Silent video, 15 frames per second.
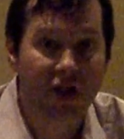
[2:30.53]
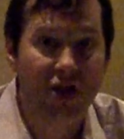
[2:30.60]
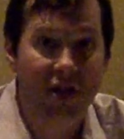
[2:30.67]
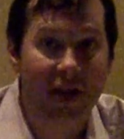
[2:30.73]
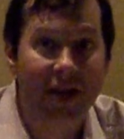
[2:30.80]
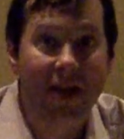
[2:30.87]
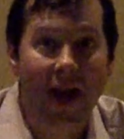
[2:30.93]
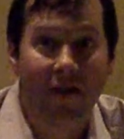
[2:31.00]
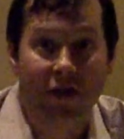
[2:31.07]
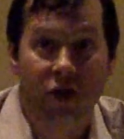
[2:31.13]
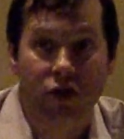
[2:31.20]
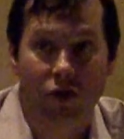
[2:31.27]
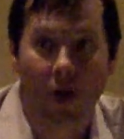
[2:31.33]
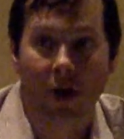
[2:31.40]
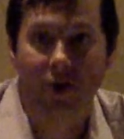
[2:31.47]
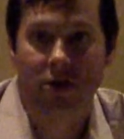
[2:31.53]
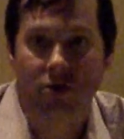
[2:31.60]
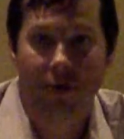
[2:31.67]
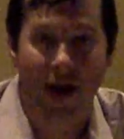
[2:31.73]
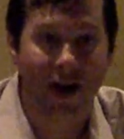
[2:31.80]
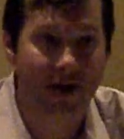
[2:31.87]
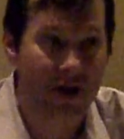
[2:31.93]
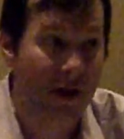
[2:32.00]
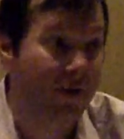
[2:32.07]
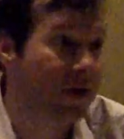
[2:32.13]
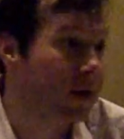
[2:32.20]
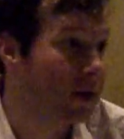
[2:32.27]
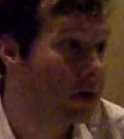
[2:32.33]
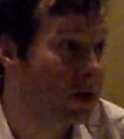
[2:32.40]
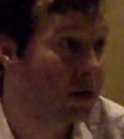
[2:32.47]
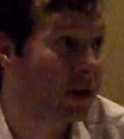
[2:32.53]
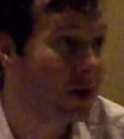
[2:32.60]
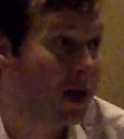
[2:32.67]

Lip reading: you need to have a strong strategy if you're going to